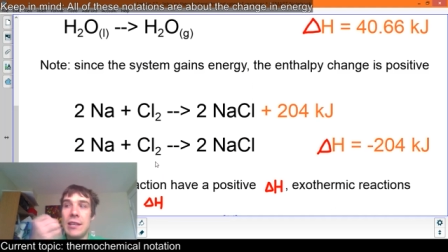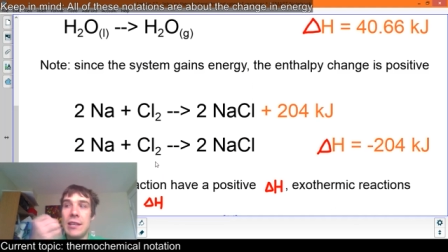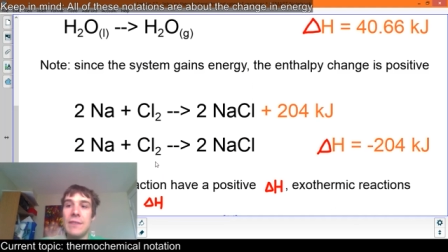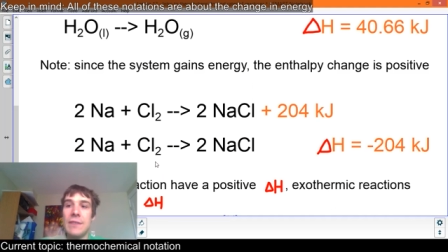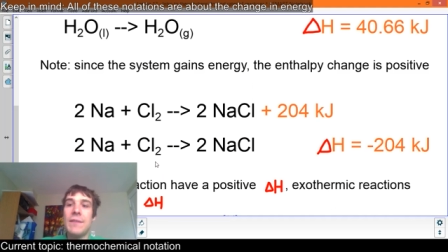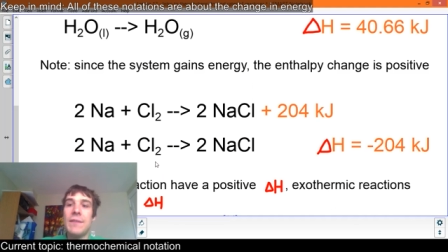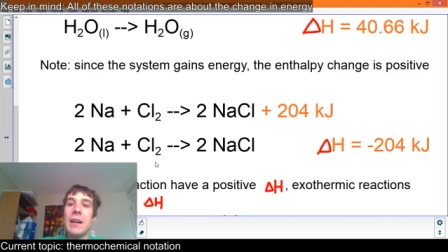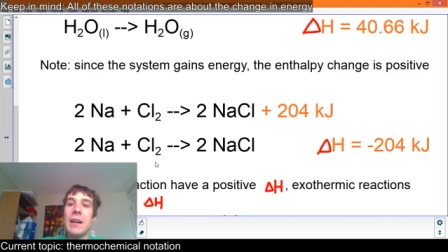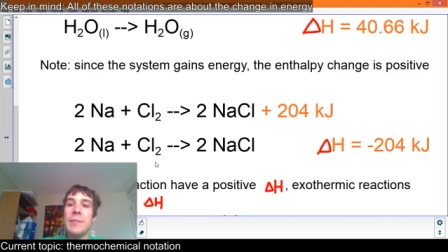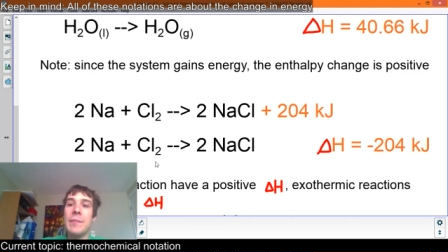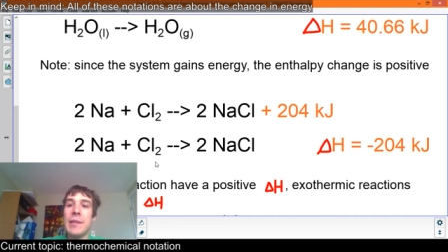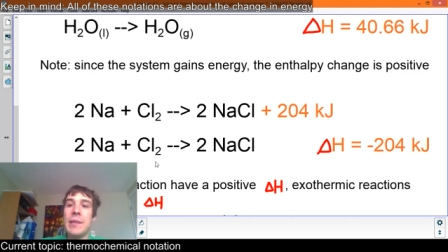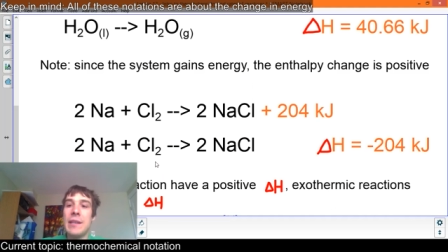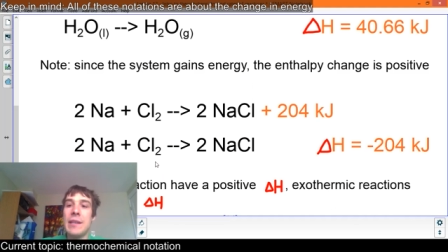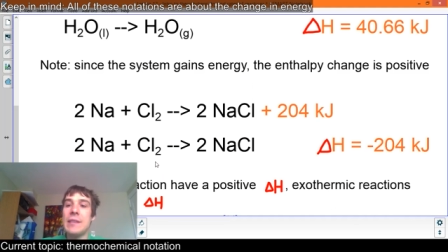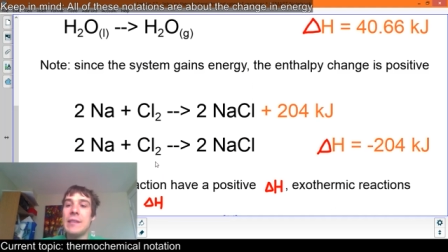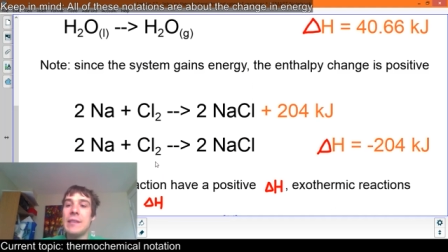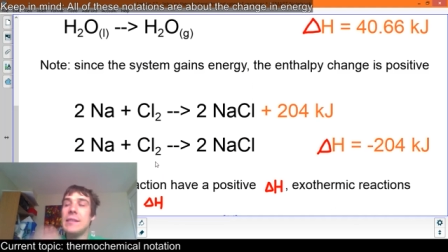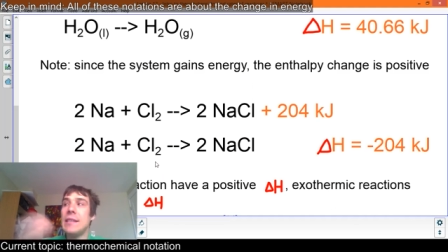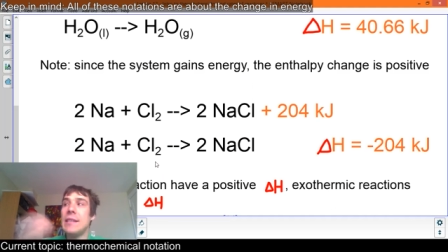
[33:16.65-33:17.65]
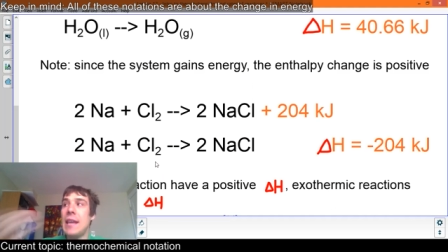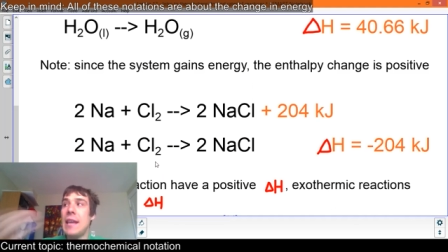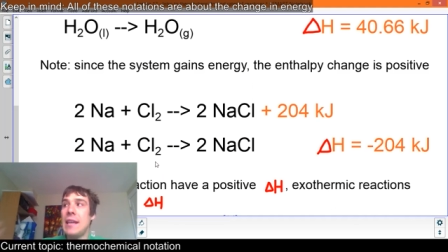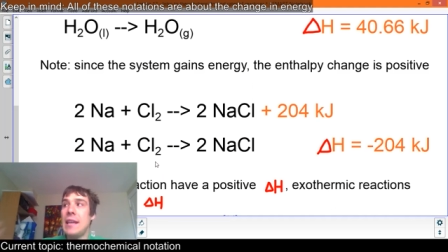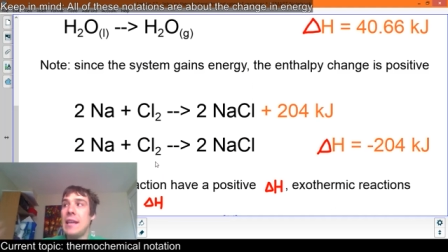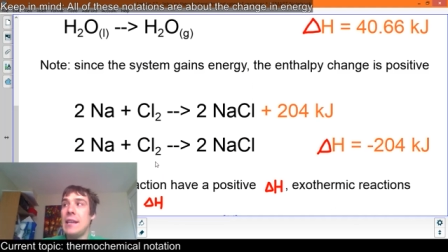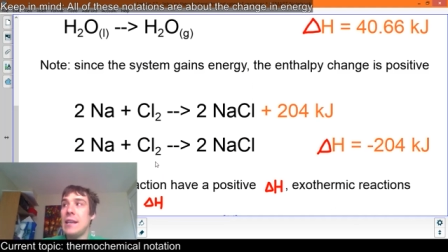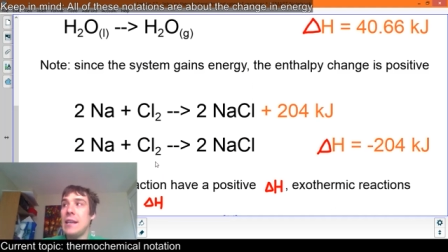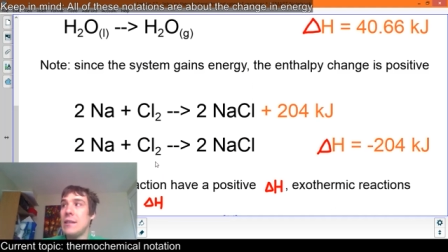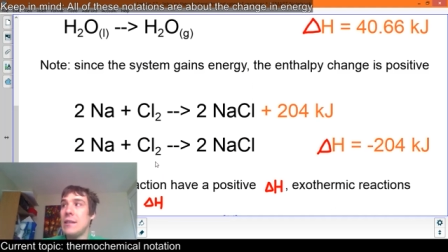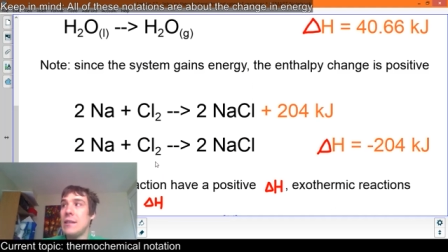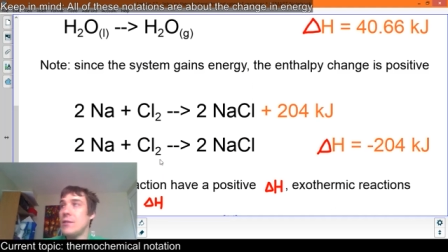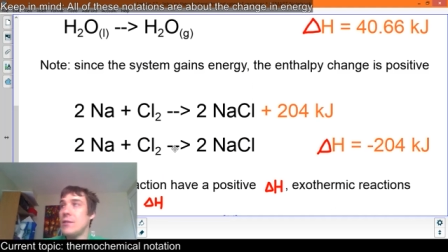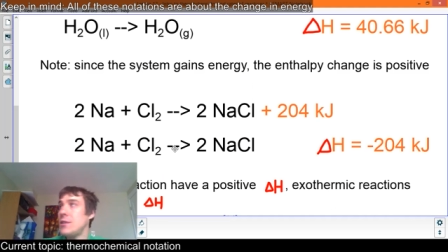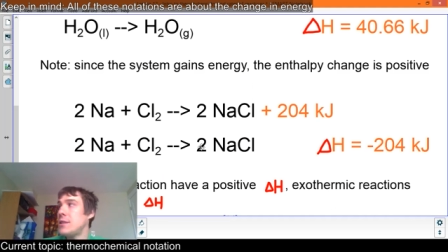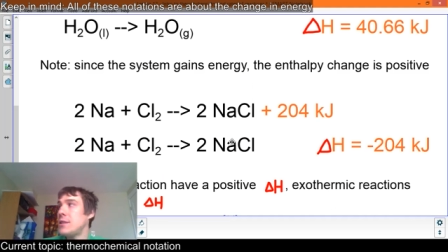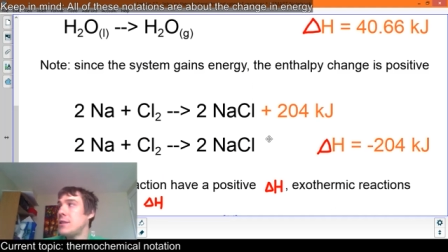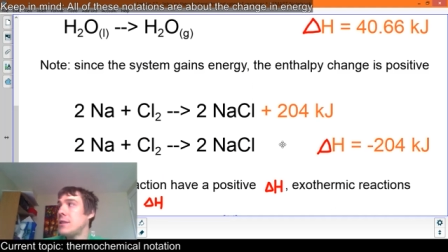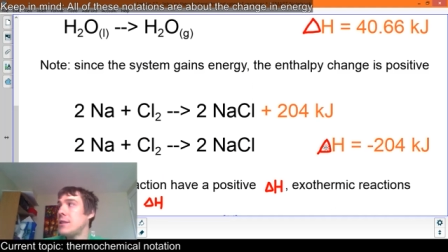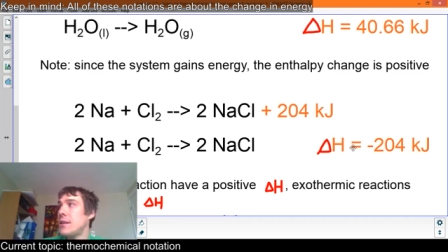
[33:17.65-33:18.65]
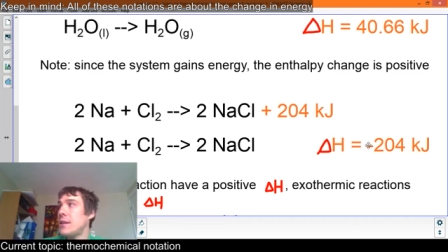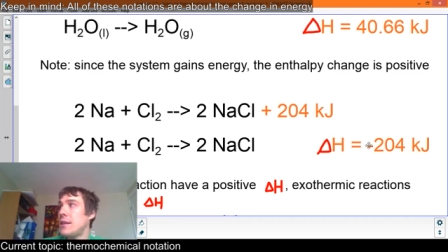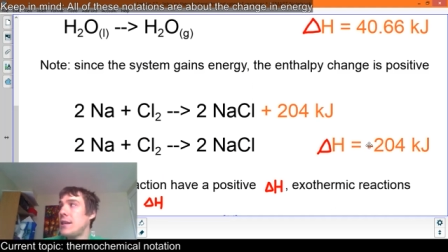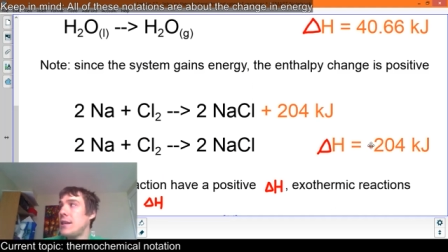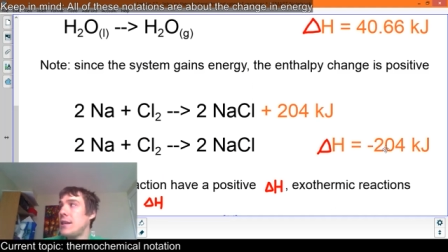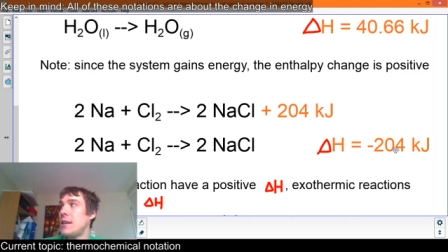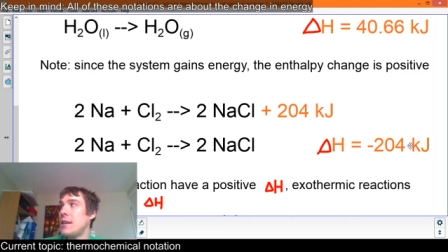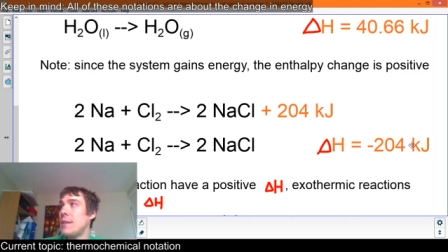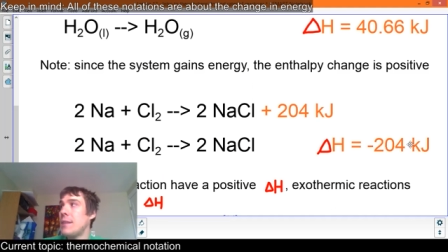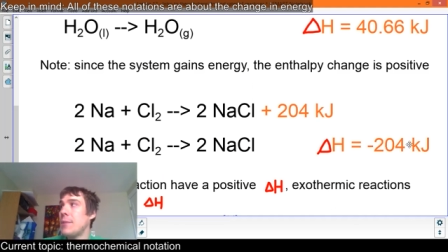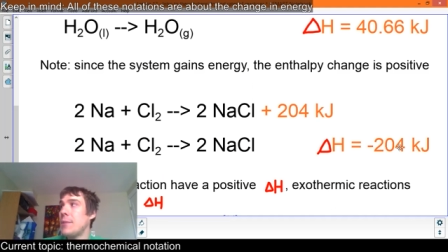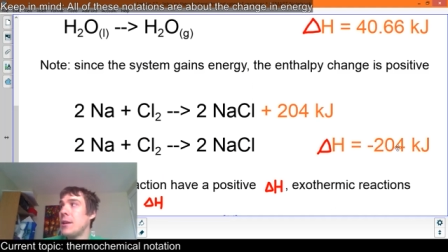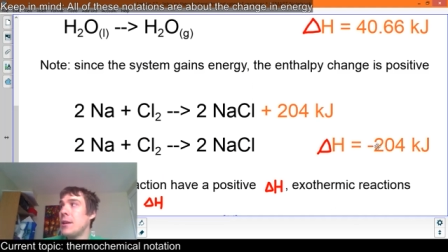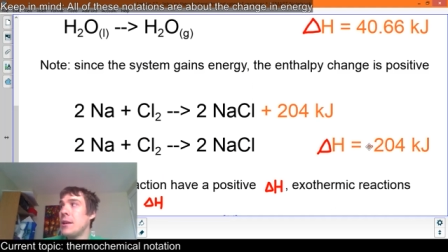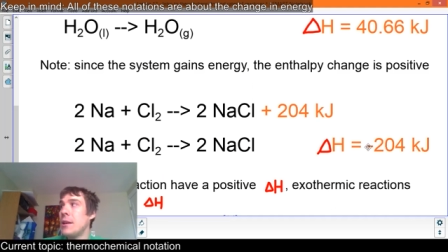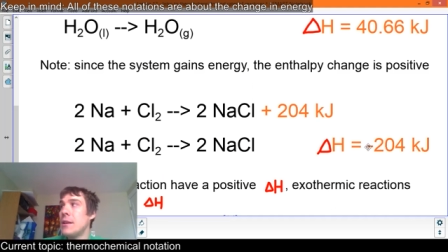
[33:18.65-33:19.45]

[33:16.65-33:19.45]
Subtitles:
The environment is gaining energy. It's going to heat up.